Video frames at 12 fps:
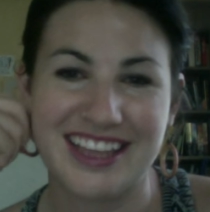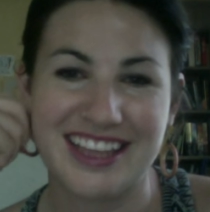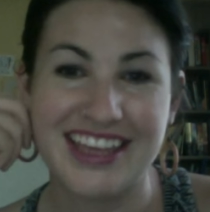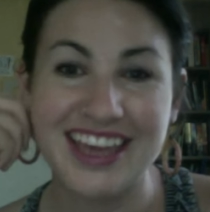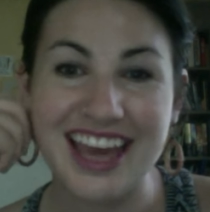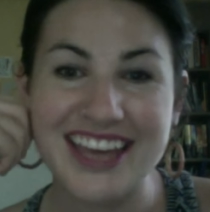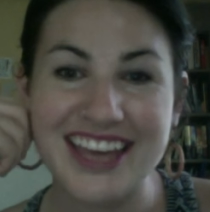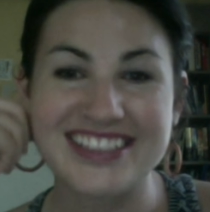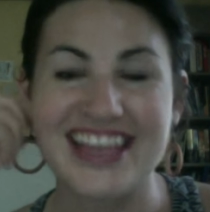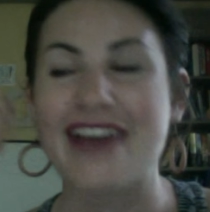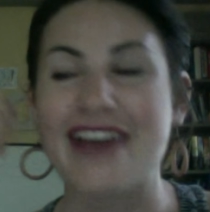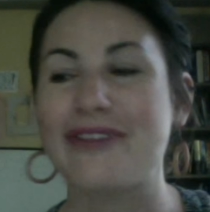Yes,
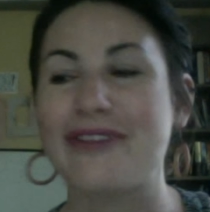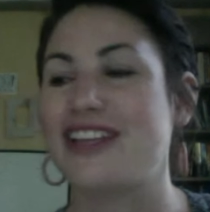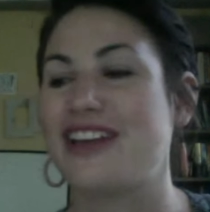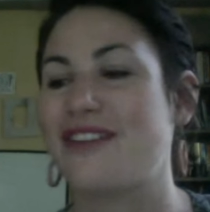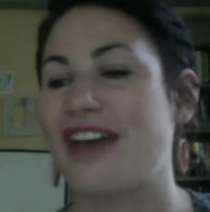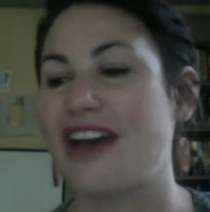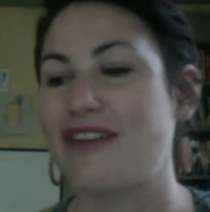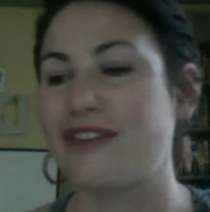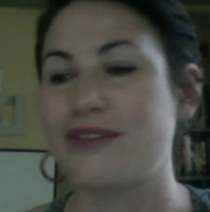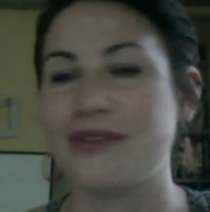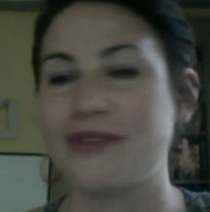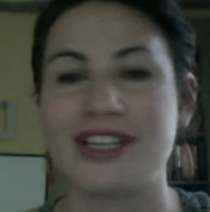I would love
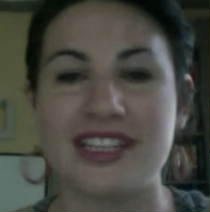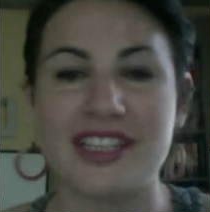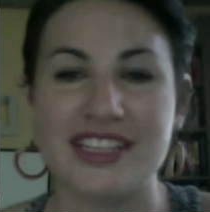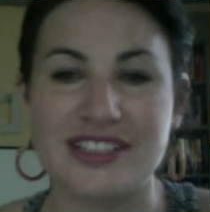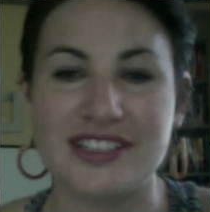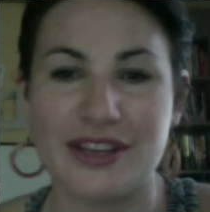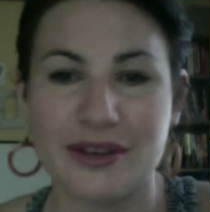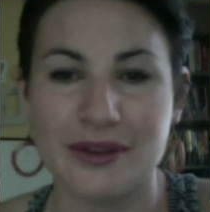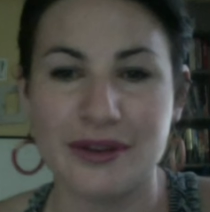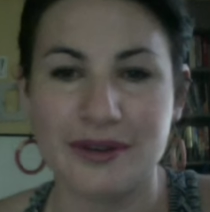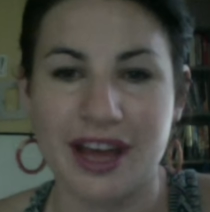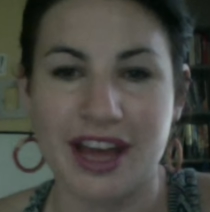everyone
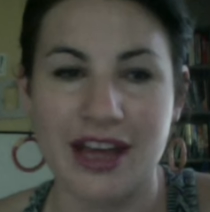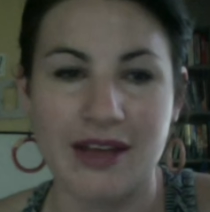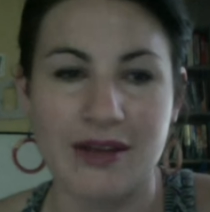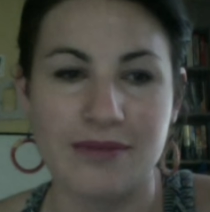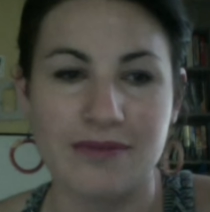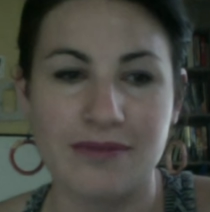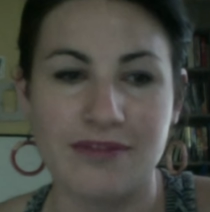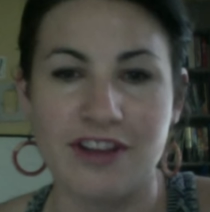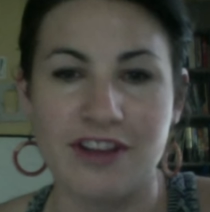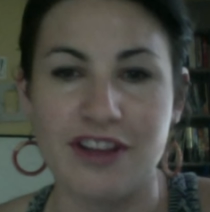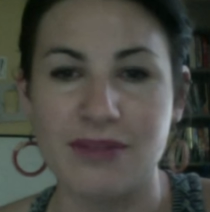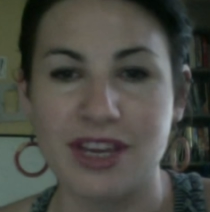to
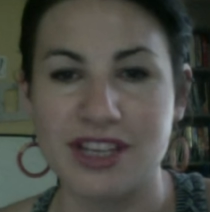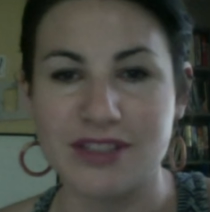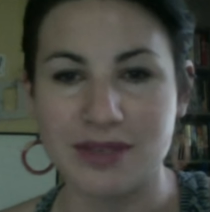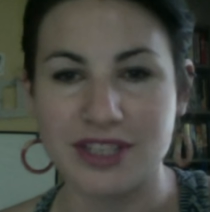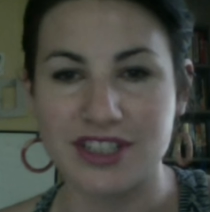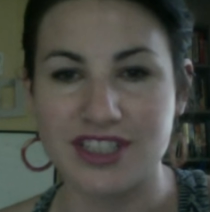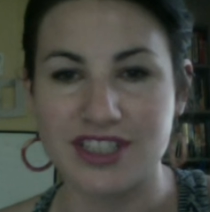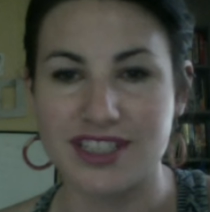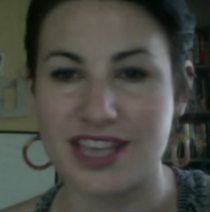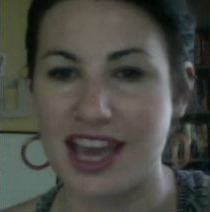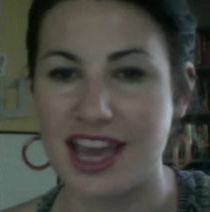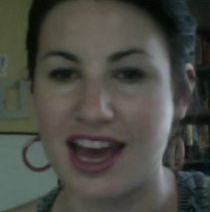follow me on Twitter and
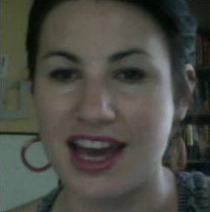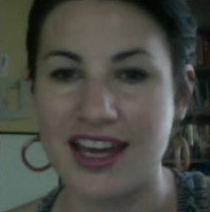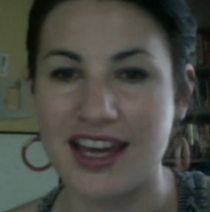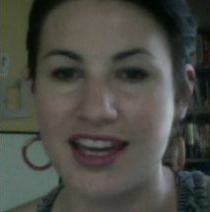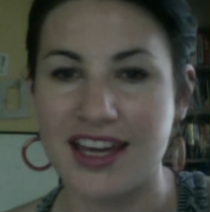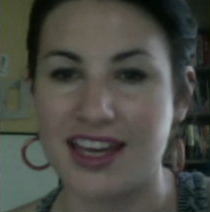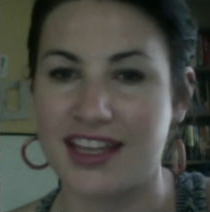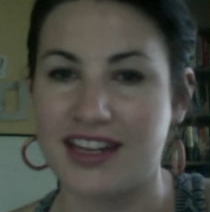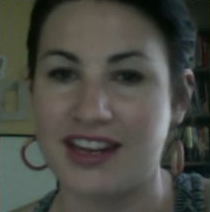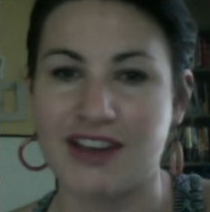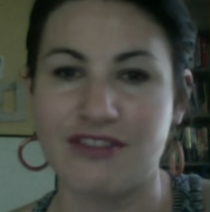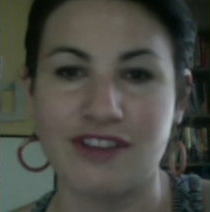say hi, and
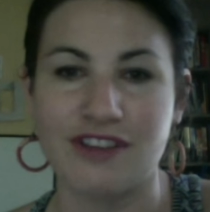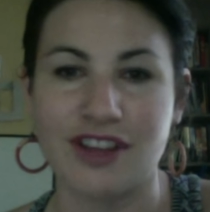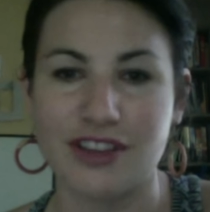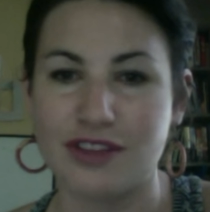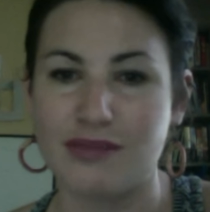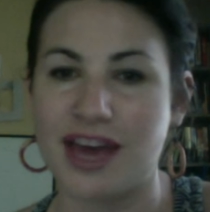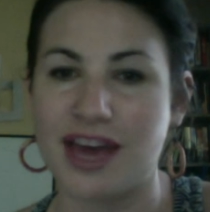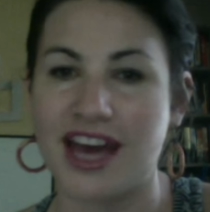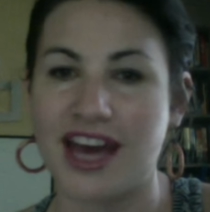I'll follow you back.